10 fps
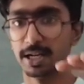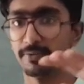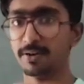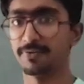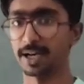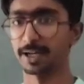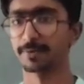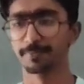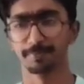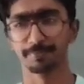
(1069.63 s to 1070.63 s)
level flight,
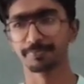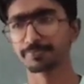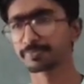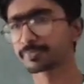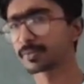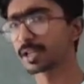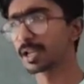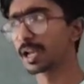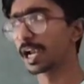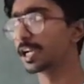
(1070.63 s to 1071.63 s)

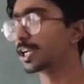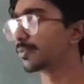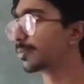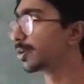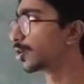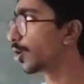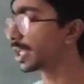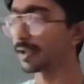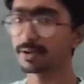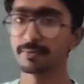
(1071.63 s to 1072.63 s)
and it will be
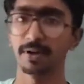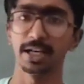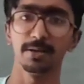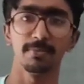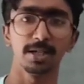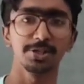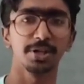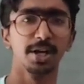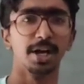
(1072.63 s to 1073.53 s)
not having very much